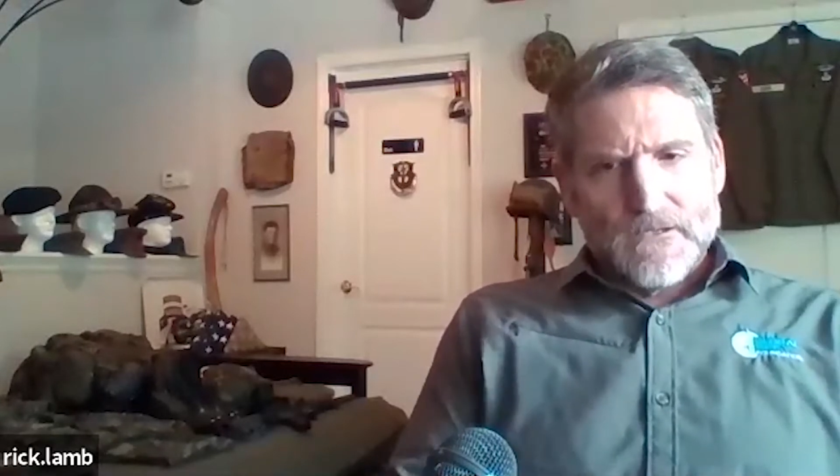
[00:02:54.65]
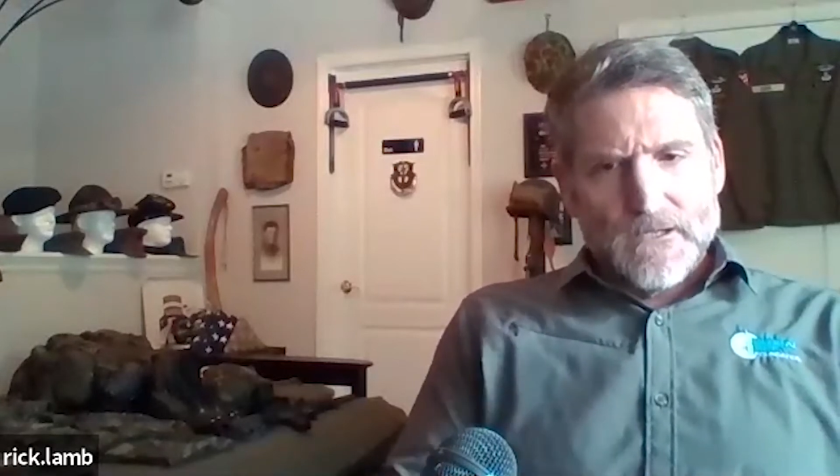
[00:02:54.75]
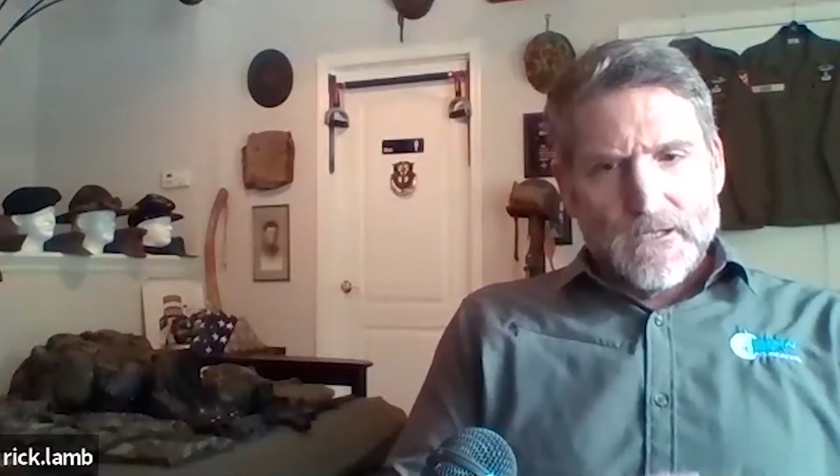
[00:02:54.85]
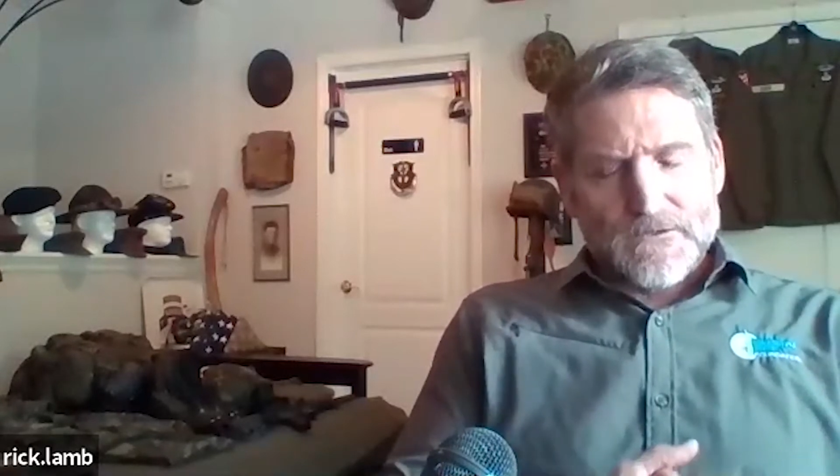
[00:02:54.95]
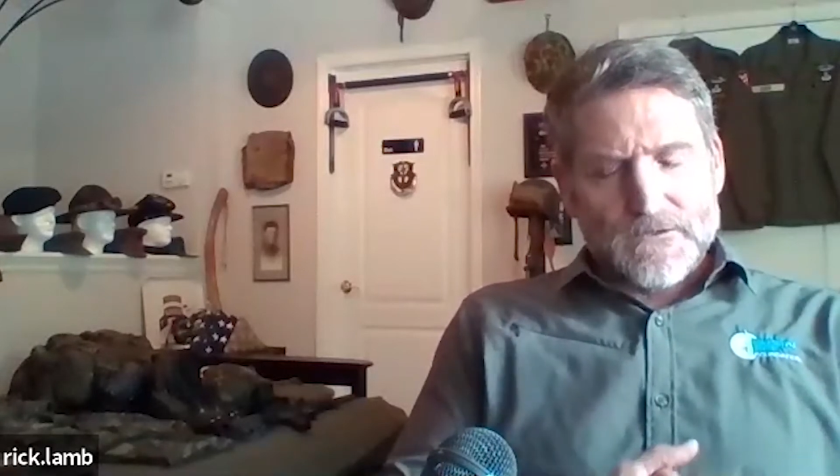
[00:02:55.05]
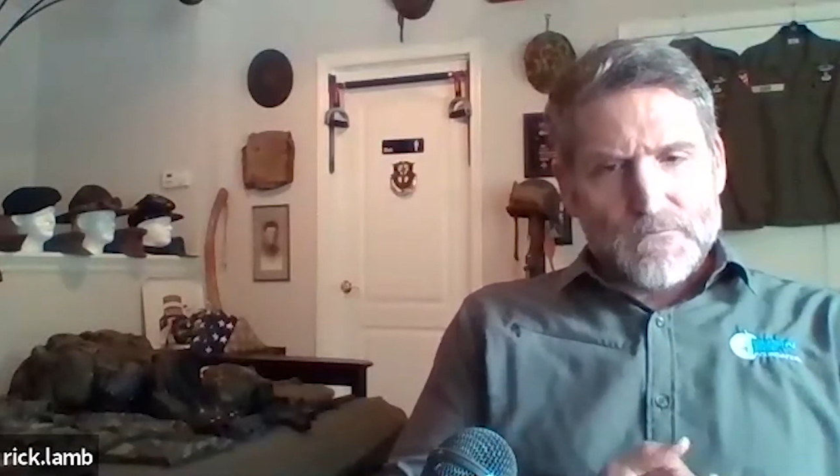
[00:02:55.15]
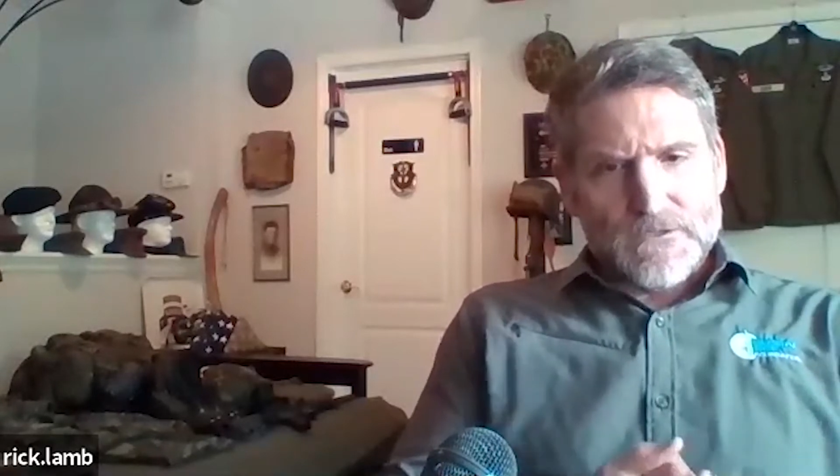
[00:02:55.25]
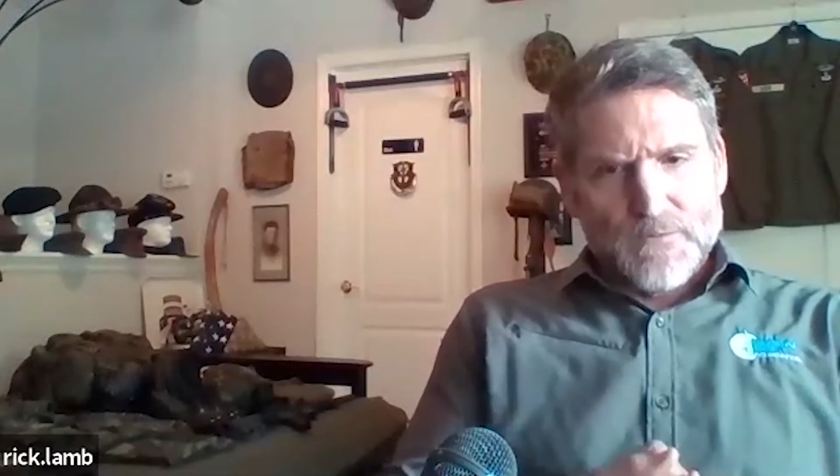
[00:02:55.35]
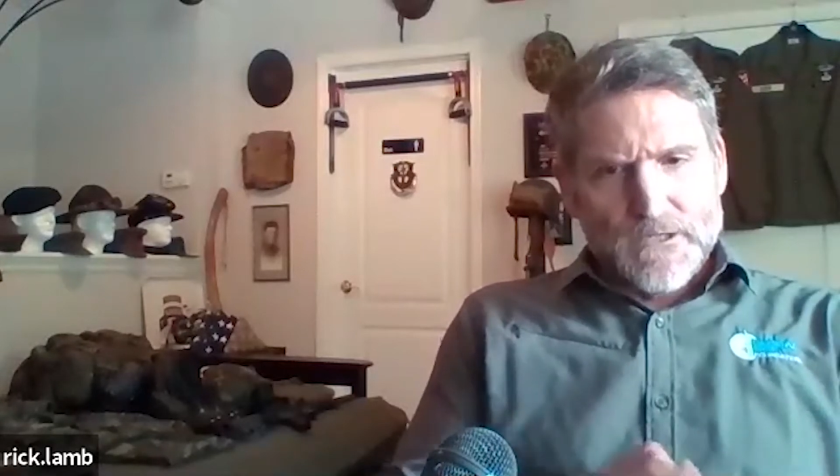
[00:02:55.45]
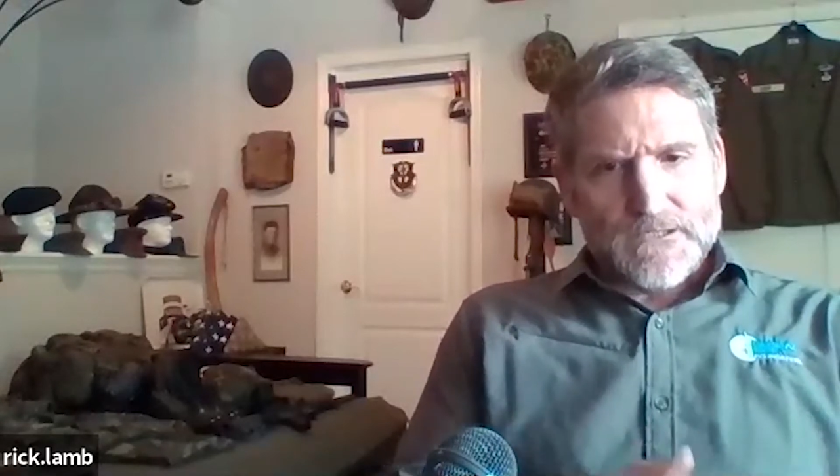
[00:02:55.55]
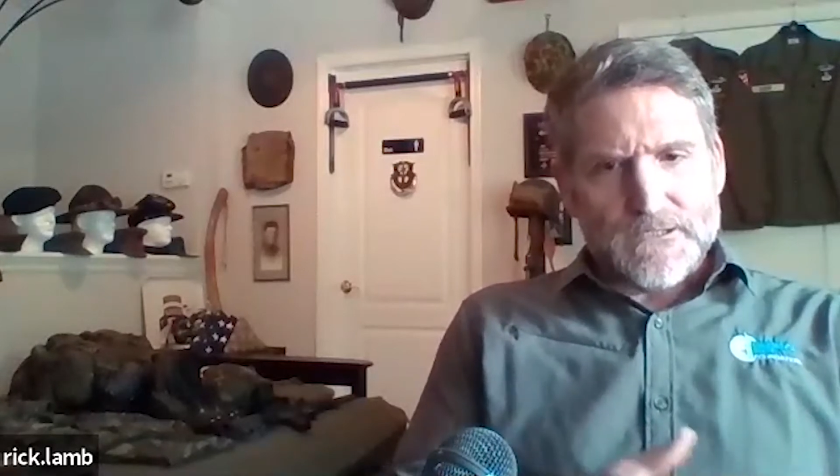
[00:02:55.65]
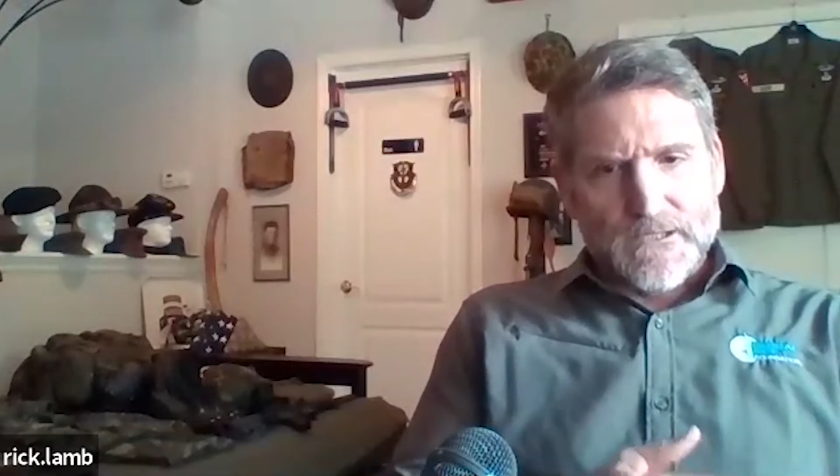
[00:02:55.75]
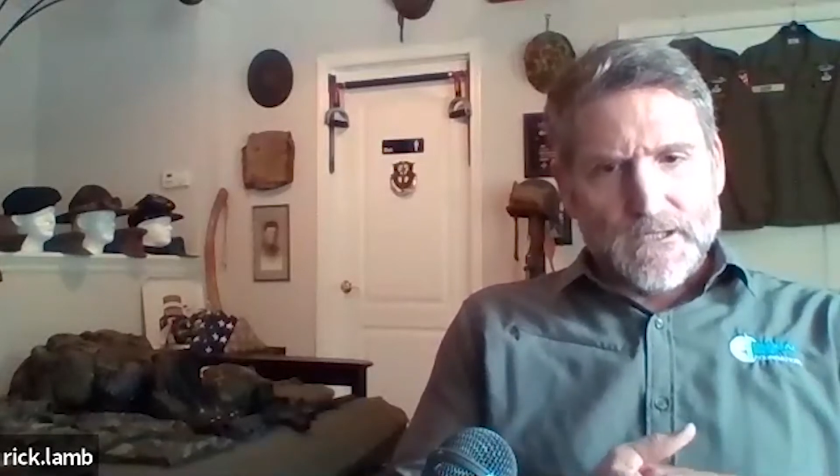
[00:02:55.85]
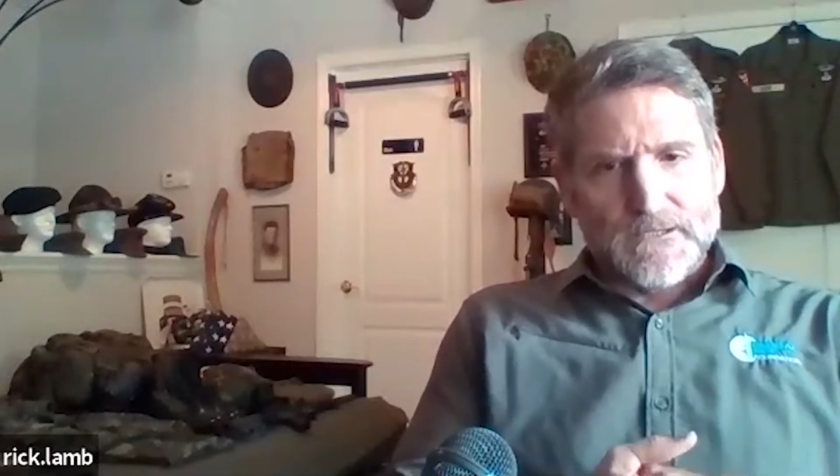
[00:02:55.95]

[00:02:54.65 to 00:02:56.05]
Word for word: Uh, so that was the biggest thing.